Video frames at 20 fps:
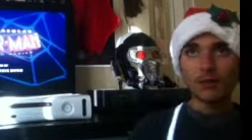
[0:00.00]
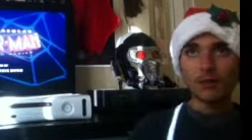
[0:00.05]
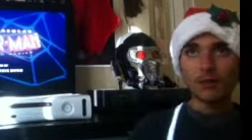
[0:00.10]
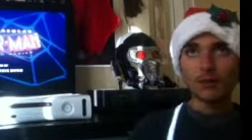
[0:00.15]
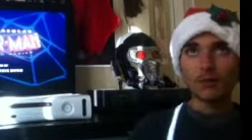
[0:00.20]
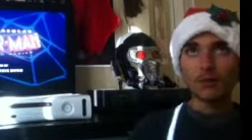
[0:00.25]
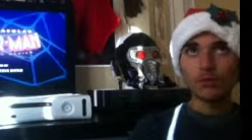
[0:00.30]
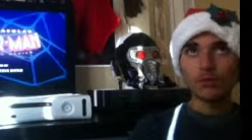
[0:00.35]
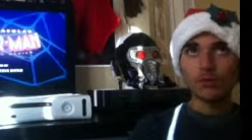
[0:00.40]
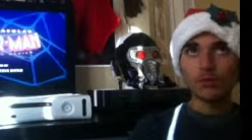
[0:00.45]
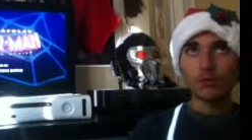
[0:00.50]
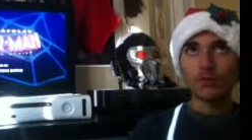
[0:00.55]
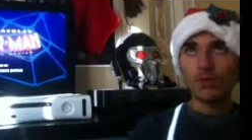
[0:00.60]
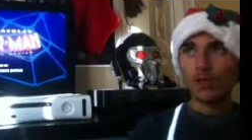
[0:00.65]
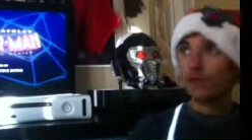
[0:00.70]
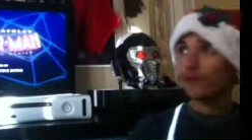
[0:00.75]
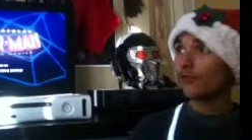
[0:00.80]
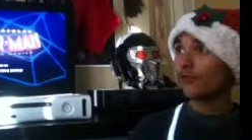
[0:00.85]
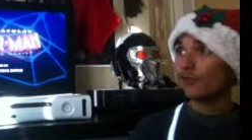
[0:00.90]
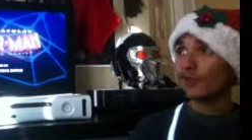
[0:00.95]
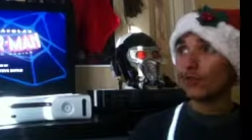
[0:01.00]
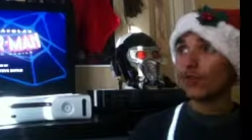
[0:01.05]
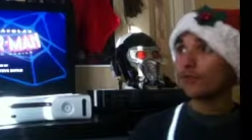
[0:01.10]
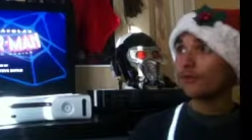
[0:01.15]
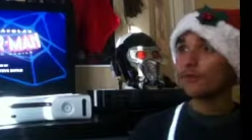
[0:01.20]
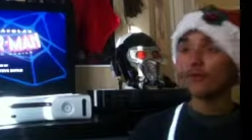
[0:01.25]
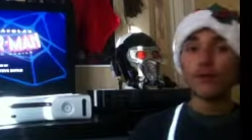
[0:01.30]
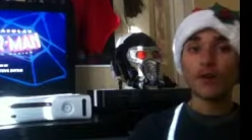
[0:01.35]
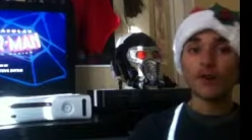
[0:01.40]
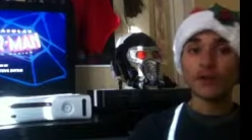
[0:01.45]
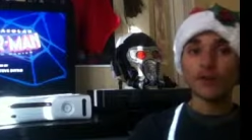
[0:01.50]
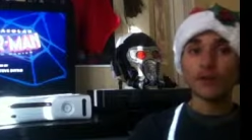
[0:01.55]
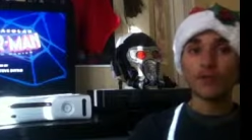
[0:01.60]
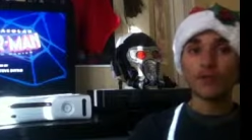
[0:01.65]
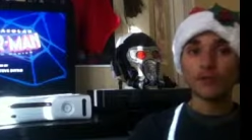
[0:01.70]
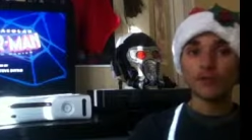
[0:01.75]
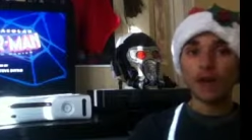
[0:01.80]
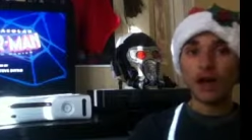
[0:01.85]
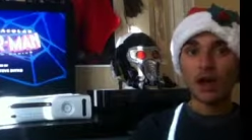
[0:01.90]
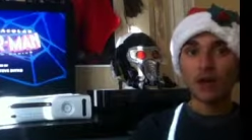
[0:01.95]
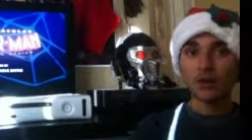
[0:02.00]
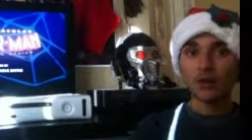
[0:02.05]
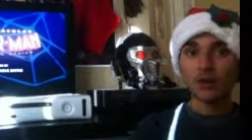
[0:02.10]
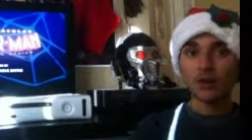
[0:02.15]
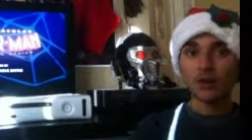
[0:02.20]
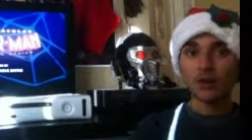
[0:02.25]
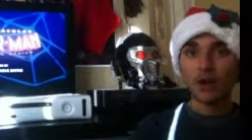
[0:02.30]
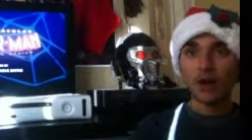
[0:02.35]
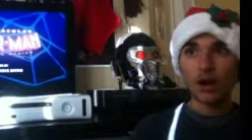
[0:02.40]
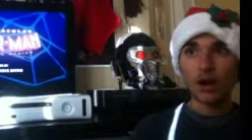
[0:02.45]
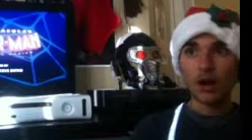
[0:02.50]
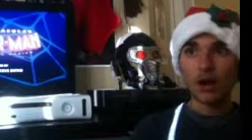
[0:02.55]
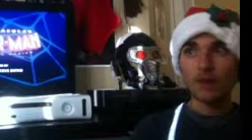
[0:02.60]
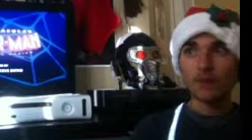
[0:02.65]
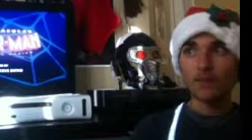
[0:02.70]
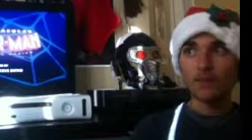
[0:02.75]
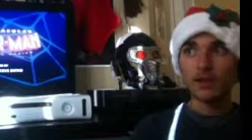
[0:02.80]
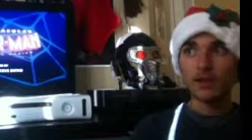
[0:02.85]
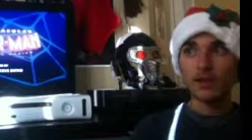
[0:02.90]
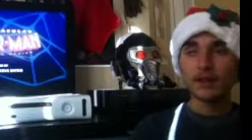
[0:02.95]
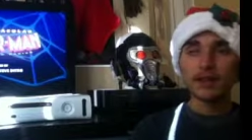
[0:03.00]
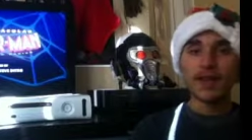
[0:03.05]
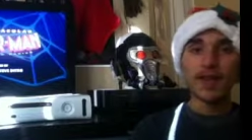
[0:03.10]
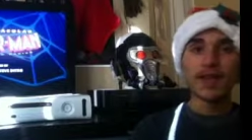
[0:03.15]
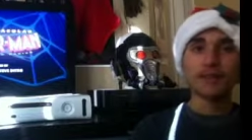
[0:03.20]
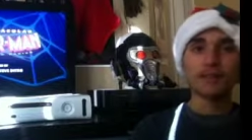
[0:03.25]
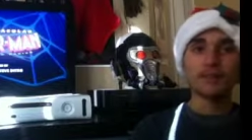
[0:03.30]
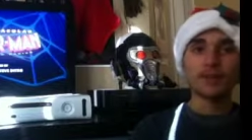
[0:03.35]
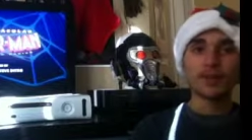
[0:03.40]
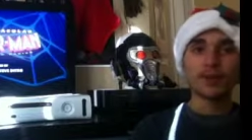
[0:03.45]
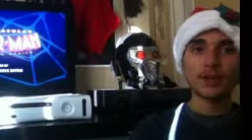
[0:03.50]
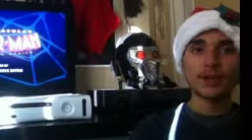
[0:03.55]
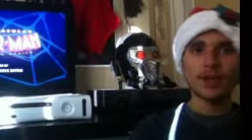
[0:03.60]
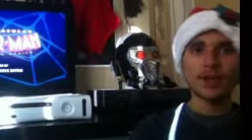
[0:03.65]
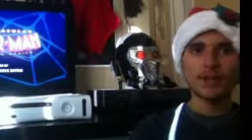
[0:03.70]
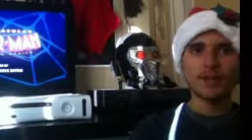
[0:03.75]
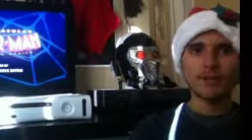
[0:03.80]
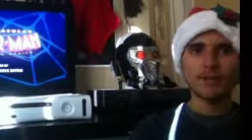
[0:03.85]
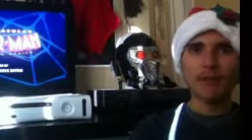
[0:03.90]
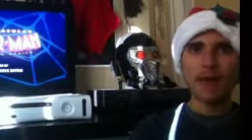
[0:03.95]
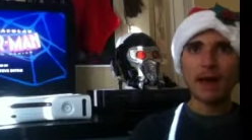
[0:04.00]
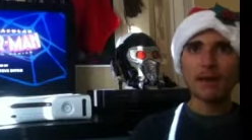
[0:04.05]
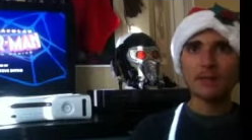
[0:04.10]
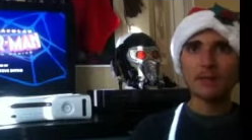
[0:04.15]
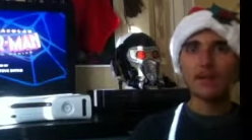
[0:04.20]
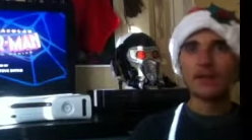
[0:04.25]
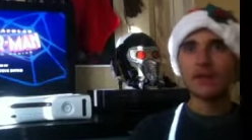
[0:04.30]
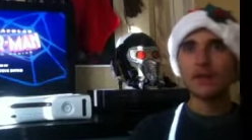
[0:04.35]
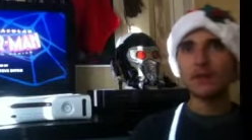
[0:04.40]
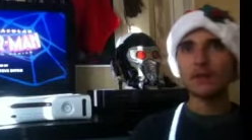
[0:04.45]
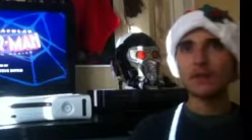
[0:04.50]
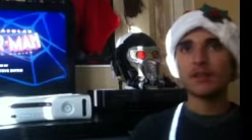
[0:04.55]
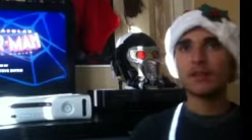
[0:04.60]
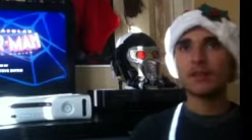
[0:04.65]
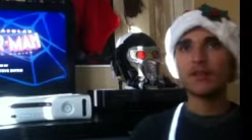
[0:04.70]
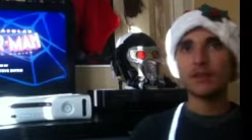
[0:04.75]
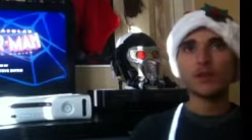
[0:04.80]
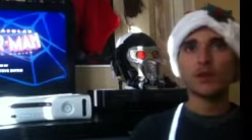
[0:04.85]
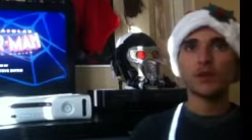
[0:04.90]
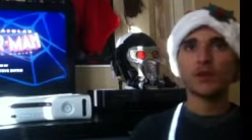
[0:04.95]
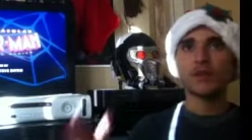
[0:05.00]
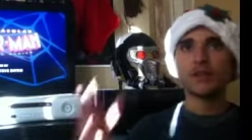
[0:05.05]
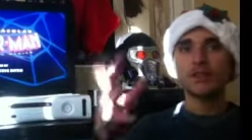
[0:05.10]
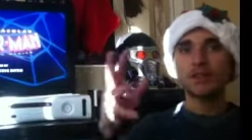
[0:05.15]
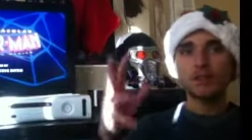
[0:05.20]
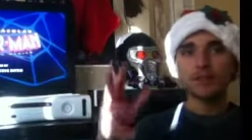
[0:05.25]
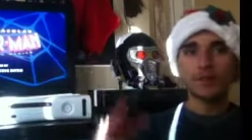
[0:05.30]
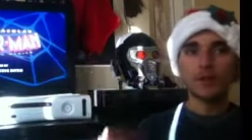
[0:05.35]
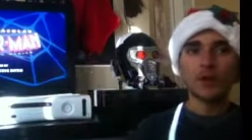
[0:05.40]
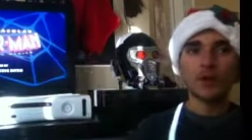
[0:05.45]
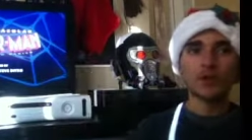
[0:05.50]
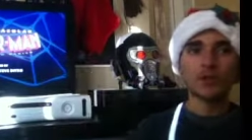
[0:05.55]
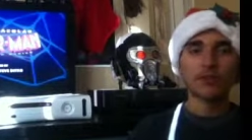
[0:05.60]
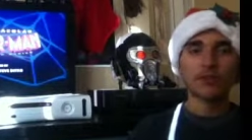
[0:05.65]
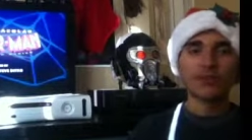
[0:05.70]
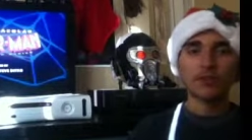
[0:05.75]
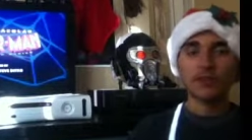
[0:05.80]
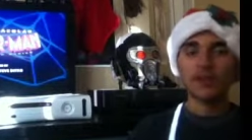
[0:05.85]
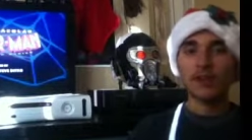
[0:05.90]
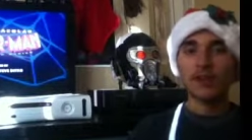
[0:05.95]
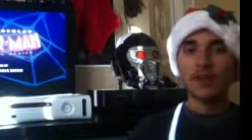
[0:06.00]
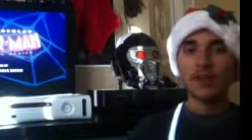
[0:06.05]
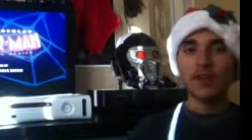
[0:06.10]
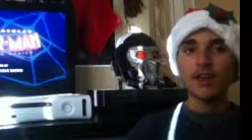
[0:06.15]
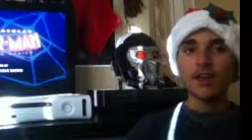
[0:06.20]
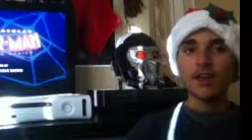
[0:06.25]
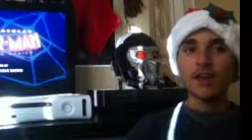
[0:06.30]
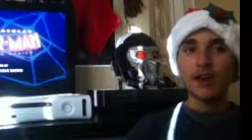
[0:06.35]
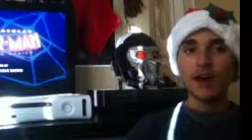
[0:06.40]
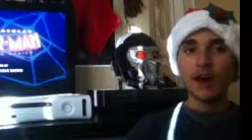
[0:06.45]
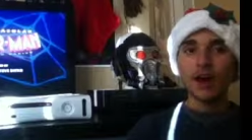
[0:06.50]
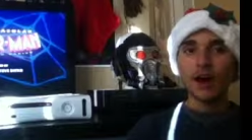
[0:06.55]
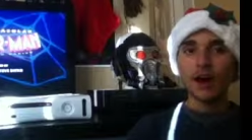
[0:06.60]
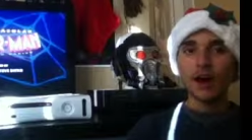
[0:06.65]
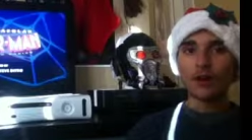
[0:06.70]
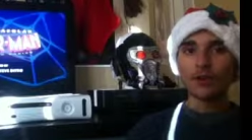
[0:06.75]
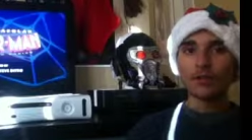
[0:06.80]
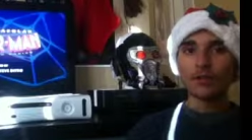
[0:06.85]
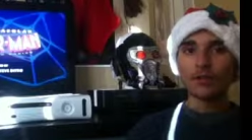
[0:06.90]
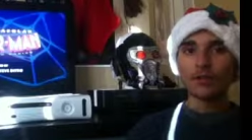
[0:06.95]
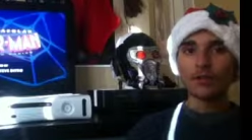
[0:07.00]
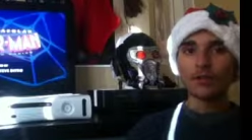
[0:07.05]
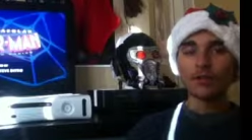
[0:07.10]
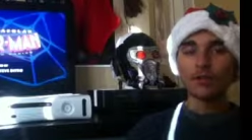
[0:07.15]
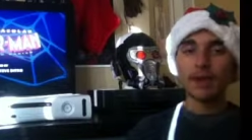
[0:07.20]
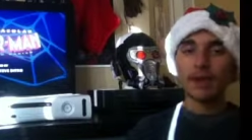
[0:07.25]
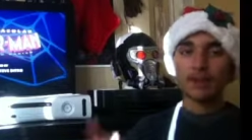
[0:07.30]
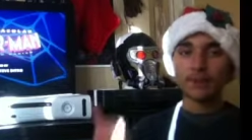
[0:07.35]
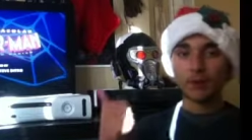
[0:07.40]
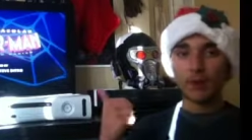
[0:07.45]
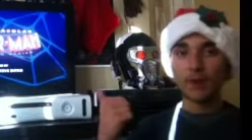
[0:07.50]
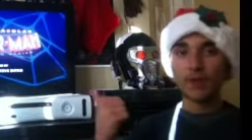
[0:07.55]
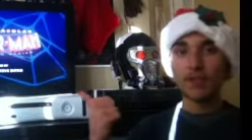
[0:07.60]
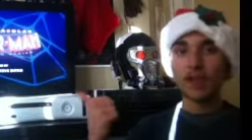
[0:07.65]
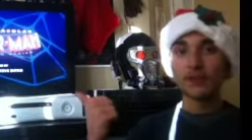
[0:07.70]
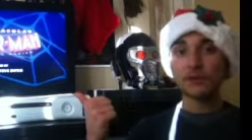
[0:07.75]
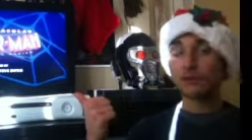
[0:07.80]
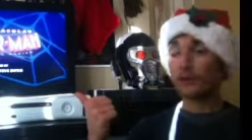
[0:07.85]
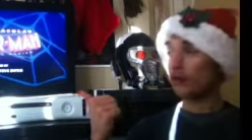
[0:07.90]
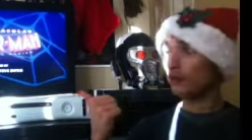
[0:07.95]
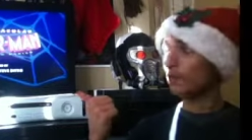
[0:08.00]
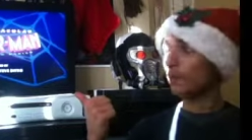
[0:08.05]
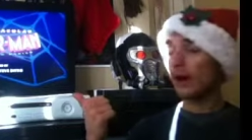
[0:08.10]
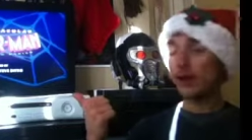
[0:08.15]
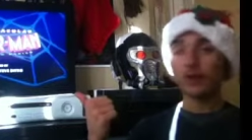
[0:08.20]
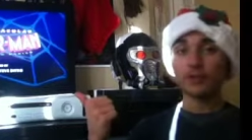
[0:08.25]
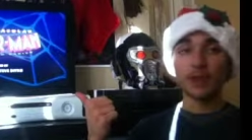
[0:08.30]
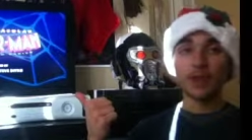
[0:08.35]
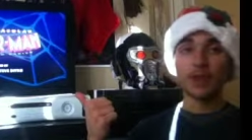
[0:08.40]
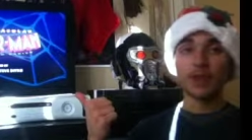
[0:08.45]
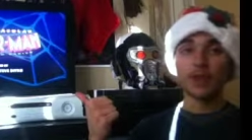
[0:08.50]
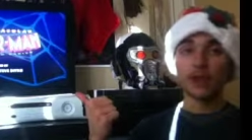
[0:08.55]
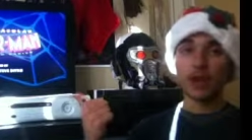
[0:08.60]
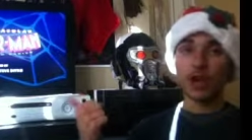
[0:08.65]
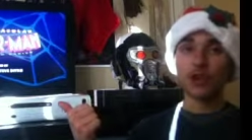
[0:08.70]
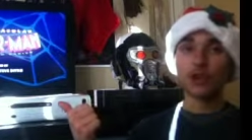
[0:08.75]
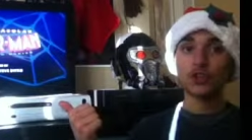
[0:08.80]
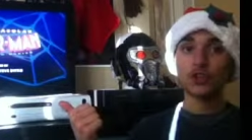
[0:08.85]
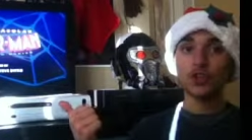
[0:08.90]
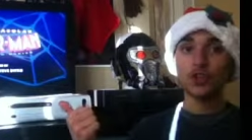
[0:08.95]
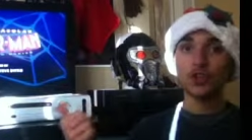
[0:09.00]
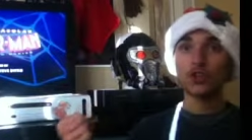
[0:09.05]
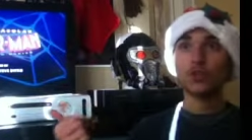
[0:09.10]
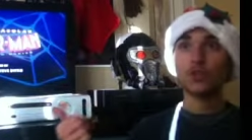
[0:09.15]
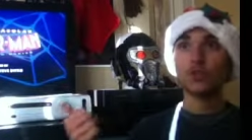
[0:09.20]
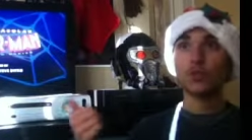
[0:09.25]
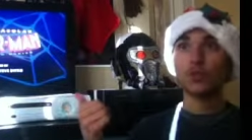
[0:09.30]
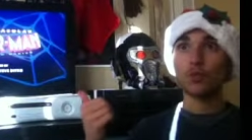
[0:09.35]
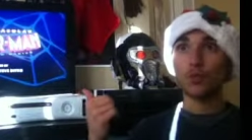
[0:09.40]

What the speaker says: was definitely fucking phenomenal. Again, bringing a Batman animated series comparison. The main voice actor for Spider-Man, Josh Keaton. What